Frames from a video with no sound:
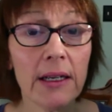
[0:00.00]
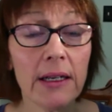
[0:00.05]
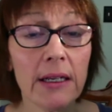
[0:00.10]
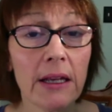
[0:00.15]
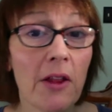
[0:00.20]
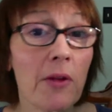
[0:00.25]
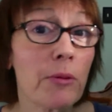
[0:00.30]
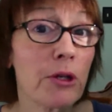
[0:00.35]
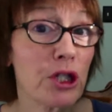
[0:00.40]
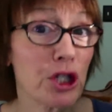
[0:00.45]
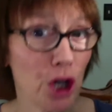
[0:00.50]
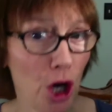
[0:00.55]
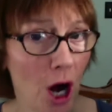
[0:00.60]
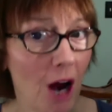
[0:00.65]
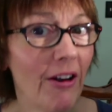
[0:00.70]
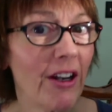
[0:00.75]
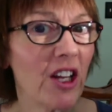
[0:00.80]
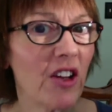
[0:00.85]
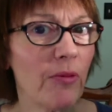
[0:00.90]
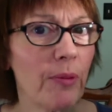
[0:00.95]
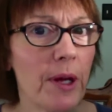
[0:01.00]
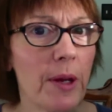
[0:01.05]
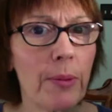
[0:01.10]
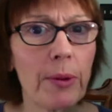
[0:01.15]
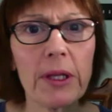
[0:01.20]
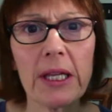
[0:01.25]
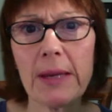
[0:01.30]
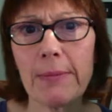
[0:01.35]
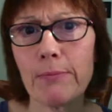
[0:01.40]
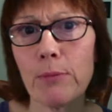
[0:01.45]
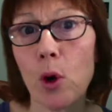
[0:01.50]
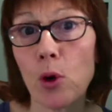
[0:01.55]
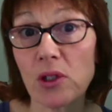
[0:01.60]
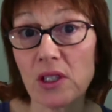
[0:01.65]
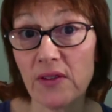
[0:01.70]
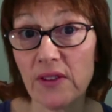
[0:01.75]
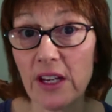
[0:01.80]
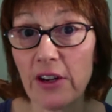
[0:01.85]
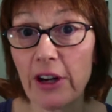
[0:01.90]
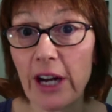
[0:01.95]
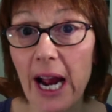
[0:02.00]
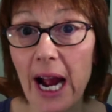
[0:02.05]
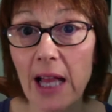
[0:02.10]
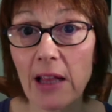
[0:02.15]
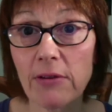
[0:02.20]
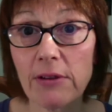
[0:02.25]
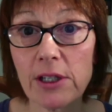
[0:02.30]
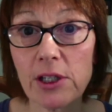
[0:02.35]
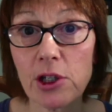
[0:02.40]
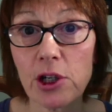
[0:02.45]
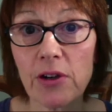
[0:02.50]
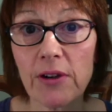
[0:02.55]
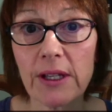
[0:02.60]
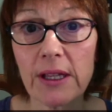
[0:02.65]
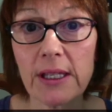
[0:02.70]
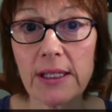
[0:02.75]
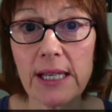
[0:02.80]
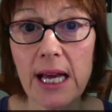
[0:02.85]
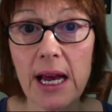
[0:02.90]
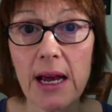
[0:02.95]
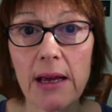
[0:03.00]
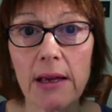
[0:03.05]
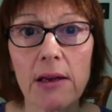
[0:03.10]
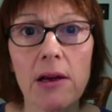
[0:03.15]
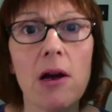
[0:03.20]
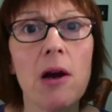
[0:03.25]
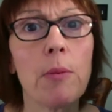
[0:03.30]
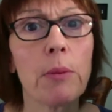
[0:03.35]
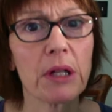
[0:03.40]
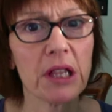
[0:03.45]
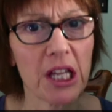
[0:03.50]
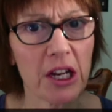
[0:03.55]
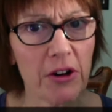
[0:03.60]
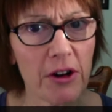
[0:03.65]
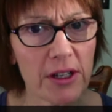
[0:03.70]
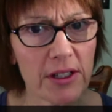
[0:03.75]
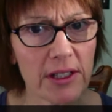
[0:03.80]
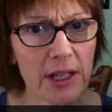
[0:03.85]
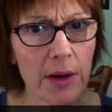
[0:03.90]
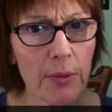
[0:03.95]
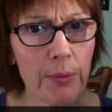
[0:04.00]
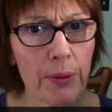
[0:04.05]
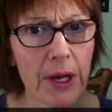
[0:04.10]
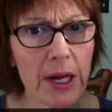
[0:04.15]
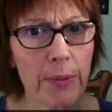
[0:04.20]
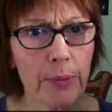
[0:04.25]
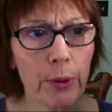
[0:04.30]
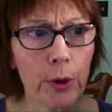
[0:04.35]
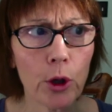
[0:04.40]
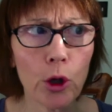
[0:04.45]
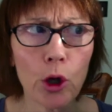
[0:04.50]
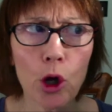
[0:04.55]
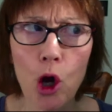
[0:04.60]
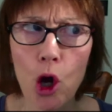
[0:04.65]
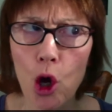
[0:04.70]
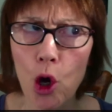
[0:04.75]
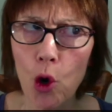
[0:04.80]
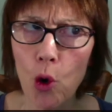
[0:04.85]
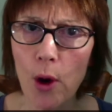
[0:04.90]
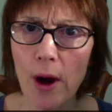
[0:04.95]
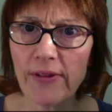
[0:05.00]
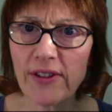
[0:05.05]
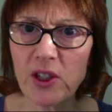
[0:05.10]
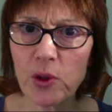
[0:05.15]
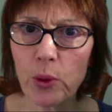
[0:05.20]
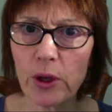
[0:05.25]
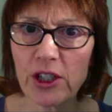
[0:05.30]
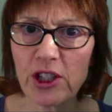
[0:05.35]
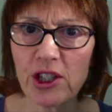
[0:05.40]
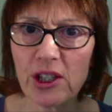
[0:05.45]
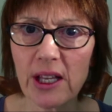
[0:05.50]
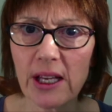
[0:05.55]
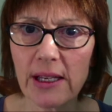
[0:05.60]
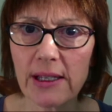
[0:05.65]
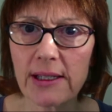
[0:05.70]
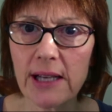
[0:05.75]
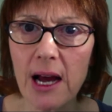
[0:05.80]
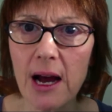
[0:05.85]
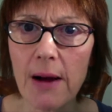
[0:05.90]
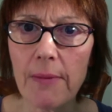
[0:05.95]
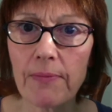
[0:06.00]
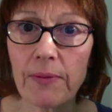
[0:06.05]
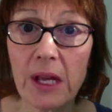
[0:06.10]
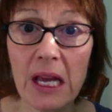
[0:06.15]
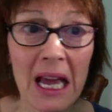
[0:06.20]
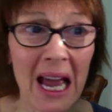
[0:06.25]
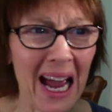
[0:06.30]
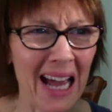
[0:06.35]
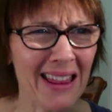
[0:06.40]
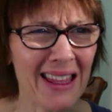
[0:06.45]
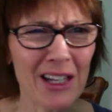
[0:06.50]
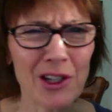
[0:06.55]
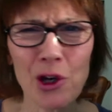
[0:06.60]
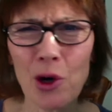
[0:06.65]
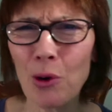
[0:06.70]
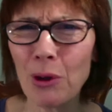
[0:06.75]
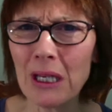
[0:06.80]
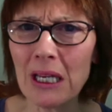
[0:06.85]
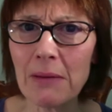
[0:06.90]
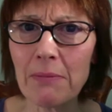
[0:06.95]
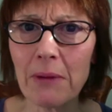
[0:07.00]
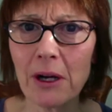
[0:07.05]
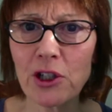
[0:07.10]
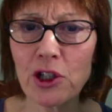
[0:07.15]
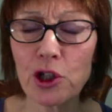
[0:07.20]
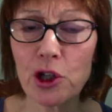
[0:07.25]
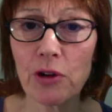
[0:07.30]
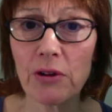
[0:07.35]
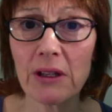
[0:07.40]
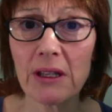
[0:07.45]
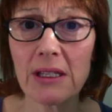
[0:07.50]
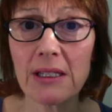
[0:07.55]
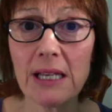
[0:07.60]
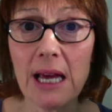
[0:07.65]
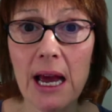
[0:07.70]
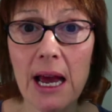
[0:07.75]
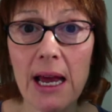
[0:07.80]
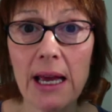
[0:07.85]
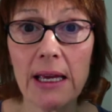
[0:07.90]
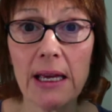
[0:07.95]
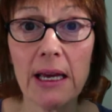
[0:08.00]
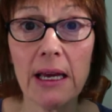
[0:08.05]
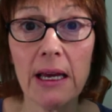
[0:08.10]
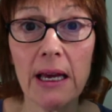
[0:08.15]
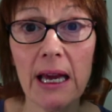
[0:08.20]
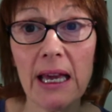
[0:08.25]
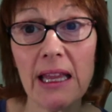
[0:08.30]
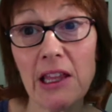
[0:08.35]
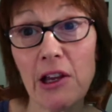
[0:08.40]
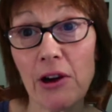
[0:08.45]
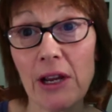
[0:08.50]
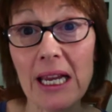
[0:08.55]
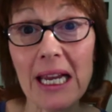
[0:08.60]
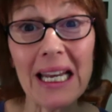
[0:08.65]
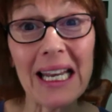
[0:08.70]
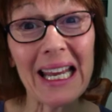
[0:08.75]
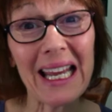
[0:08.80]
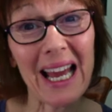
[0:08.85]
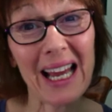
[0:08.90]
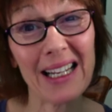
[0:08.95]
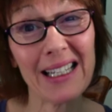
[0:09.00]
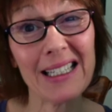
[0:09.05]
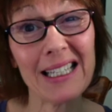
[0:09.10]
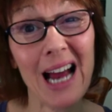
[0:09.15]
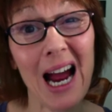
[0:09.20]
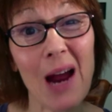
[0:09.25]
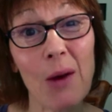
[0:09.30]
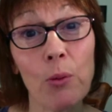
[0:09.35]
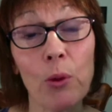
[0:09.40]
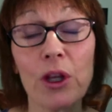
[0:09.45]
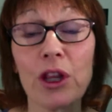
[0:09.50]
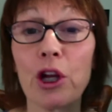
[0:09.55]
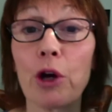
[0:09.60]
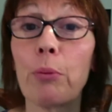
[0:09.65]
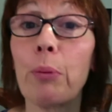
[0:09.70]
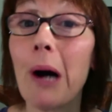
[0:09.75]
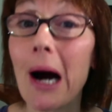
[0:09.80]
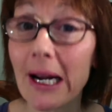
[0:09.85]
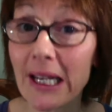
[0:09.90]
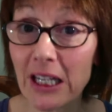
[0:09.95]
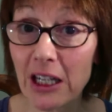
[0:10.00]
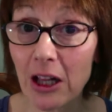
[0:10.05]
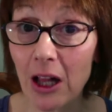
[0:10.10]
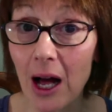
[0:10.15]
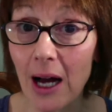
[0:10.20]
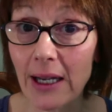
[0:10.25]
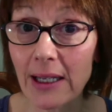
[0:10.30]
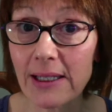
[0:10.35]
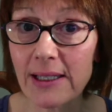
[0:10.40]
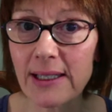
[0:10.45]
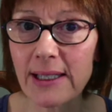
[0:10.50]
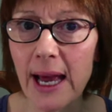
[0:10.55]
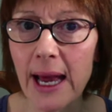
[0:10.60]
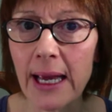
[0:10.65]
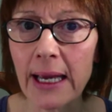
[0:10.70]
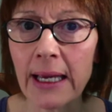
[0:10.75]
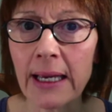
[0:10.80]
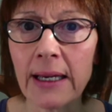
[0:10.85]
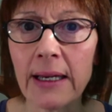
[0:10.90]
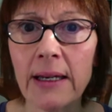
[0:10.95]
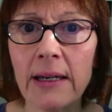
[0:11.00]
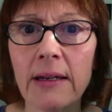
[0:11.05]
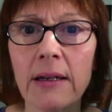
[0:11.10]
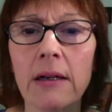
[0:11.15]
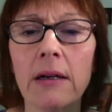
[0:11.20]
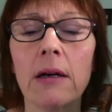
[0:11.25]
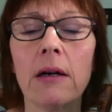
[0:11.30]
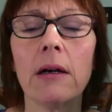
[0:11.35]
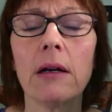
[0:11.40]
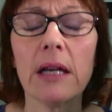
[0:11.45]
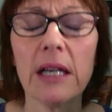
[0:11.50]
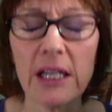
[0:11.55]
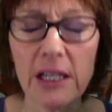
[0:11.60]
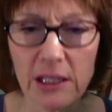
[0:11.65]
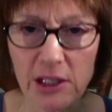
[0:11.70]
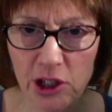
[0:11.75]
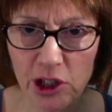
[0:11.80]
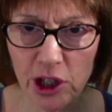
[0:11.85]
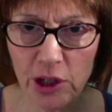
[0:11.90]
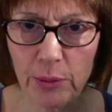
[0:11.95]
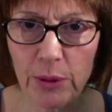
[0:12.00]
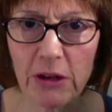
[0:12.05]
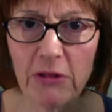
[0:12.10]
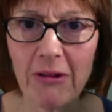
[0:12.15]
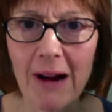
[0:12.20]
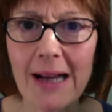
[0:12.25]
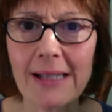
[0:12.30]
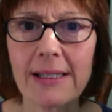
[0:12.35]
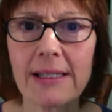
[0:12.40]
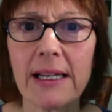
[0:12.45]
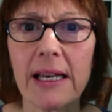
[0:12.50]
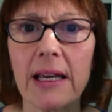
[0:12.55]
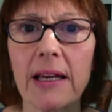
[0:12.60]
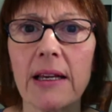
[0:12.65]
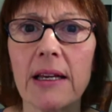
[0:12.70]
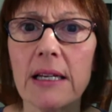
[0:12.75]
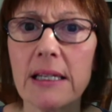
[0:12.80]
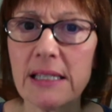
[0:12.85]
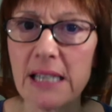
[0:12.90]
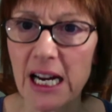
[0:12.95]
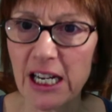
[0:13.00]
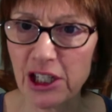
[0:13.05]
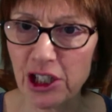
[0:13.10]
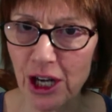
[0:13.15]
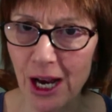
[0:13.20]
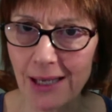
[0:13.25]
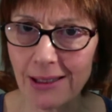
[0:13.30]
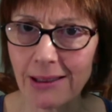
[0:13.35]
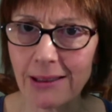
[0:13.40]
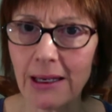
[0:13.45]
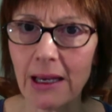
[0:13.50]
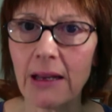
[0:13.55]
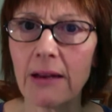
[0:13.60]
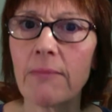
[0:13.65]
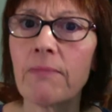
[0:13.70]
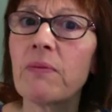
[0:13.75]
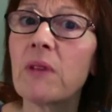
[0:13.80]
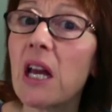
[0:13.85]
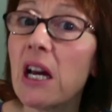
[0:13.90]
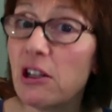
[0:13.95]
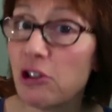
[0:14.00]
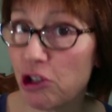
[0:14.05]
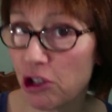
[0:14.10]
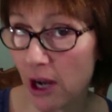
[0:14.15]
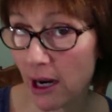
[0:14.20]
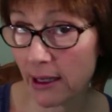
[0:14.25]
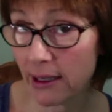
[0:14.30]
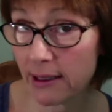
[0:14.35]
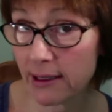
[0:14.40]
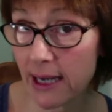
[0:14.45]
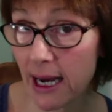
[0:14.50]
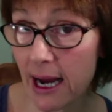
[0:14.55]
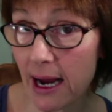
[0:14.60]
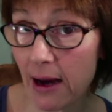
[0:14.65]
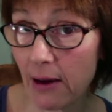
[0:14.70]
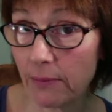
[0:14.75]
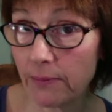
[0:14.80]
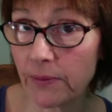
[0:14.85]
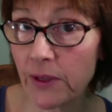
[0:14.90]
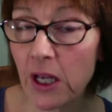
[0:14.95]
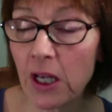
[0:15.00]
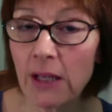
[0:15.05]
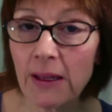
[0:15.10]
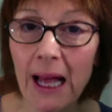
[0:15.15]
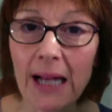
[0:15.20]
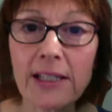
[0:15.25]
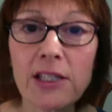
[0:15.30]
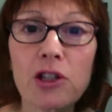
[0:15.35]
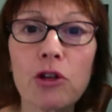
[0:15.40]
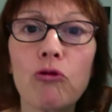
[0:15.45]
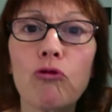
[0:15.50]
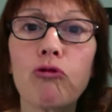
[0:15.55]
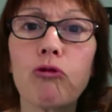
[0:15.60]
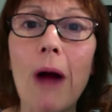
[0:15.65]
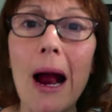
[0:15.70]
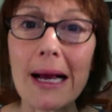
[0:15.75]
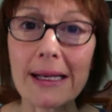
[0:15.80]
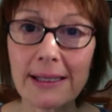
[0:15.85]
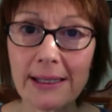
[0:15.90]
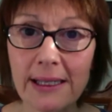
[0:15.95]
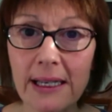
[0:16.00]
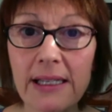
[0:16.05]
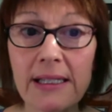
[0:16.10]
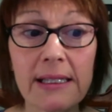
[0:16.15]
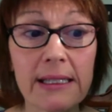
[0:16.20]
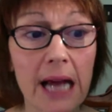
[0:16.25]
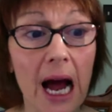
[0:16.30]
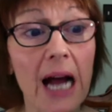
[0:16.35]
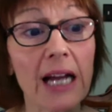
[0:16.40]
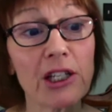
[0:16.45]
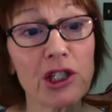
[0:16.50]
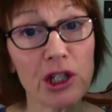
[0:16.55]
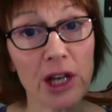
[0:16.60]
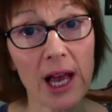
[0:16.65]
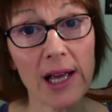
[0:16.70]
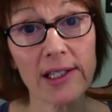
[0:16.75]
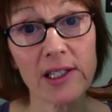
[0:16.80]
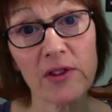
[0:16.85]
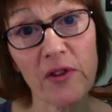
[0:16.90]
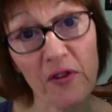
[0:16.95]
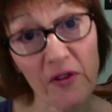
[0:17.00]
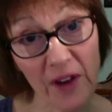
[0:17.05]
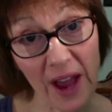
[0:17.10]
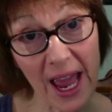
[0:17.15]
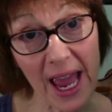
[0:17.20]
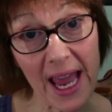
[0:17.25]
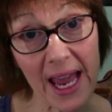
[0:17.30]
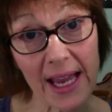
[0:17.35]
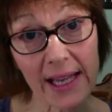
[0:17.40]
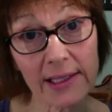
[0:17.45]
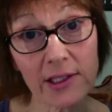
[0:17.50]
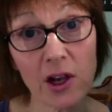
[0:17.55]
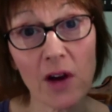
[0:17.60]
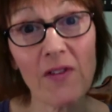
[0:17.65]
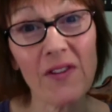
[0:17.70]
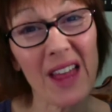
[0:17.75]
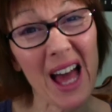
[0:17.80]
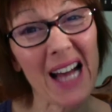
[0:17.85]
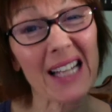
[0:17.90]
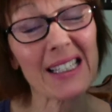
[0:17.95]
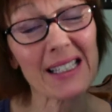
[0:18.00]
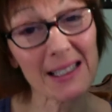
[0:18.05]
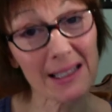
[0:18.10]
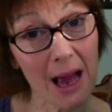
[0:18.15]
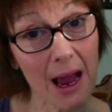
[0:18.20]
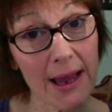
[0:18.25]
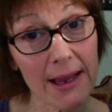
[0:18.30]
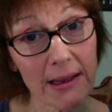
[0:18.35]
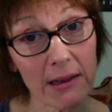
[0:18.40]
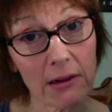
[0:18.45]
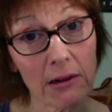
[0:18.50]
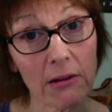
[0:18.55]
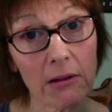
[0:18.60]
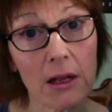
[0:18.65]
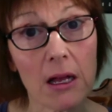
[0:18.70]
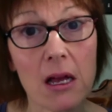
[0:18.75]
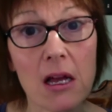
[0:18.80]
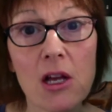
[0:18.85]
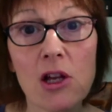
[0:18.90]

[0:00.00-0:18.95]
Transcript: Now, the majority of people eat most of their calories during the day, but there are some people who have switched things up and they don't eat much during the day, and they're eating at a time when their body clock is saying it should be resting, digesting, and shutting down. That's the rest and digest phase of that cycle.